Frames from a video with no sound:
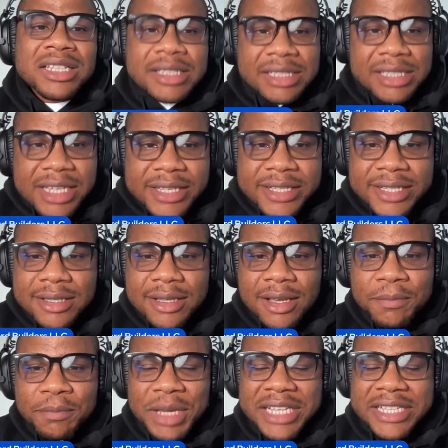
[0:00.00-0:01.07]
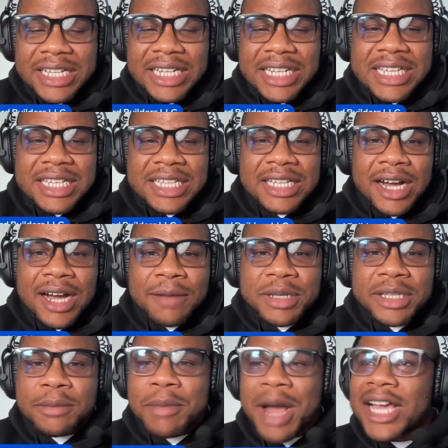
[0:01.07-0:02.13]
This basically,
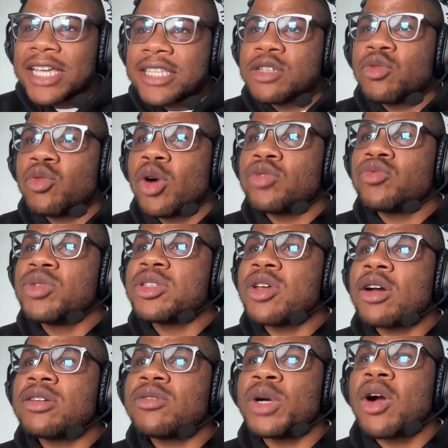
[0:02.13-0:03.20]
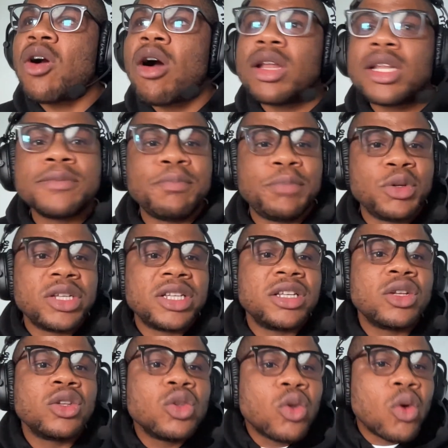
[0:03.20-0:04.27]
in the marketing world, we call it building
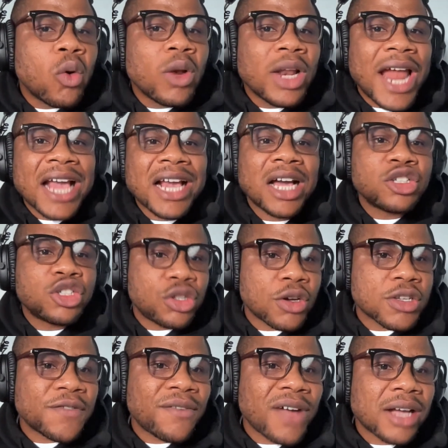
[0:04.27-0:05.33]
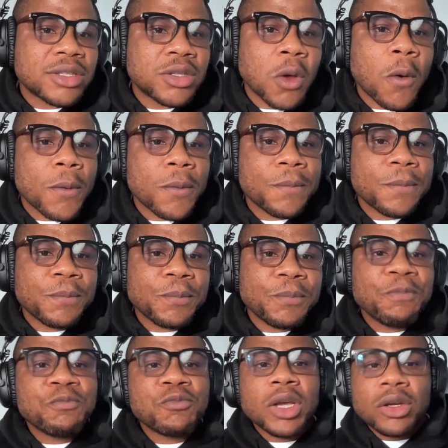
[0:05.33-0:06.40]
the know, like, and trust factor.
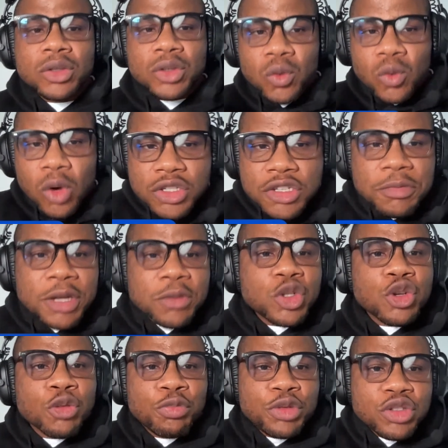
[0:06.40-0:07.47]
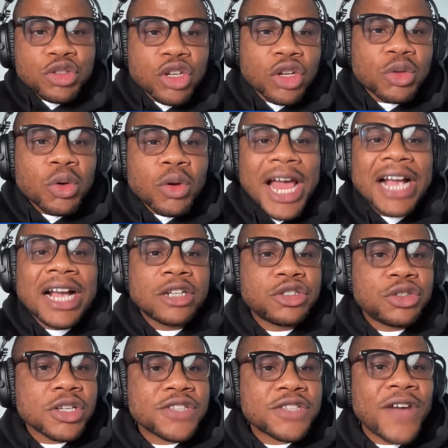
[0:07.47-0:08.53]
You want to be able to build your know, like, and
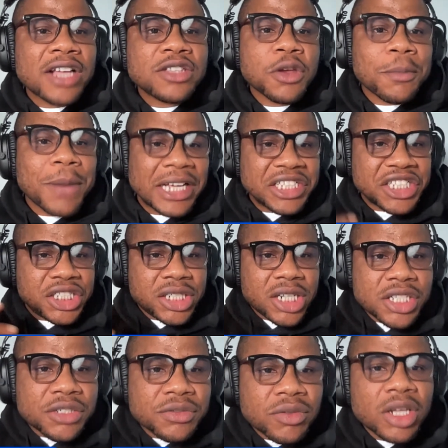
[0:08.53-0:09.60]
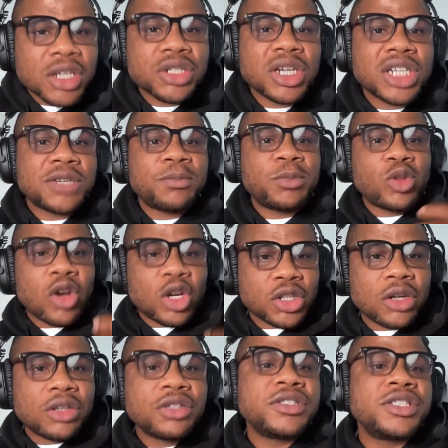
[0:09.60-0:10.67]
trust factor by initiating relationship,
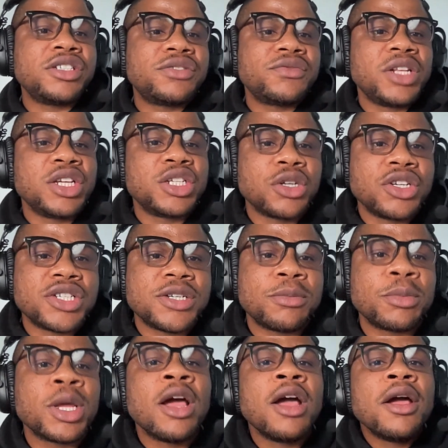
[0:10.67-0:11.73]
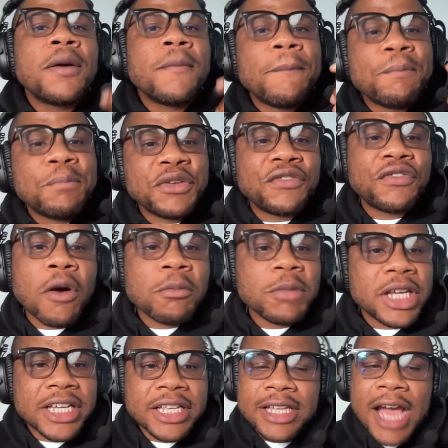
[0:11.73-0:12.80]
nurturing this relationship before
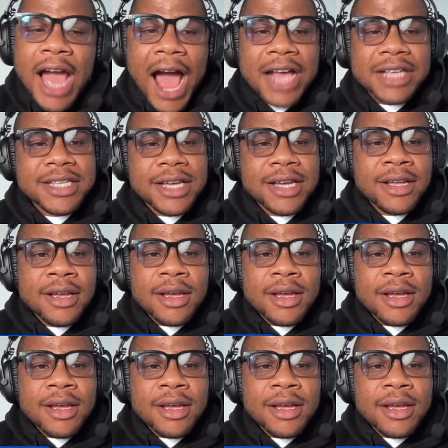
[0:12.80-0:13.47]
making the ask.